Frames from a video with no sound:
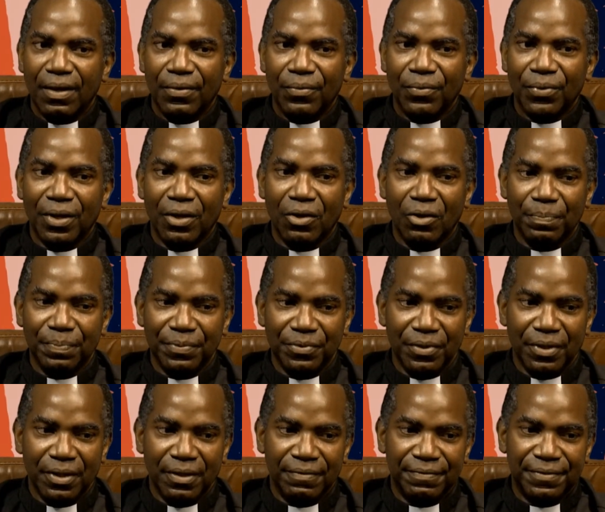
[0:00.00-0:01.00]
Well, I hope you
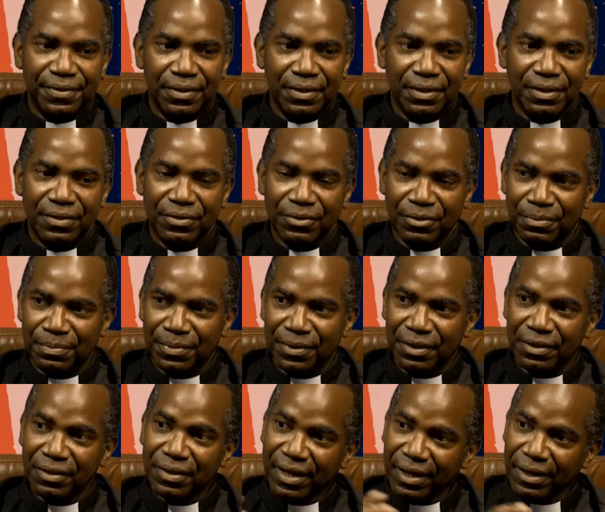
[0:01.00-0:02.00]
have Taniko
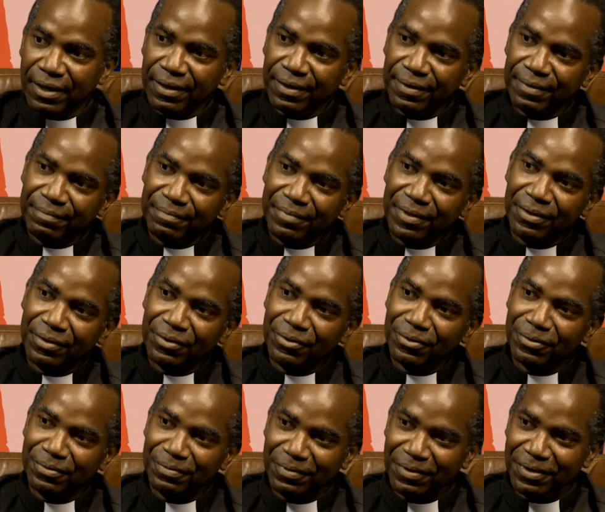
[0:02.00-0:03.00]
Maluke here
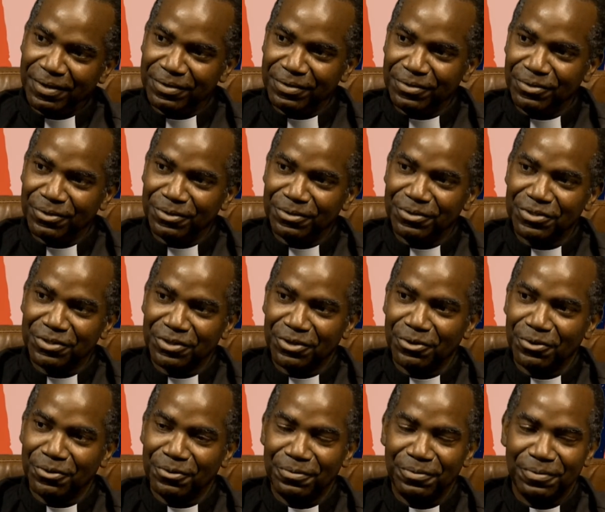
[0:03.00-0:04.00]
on your show.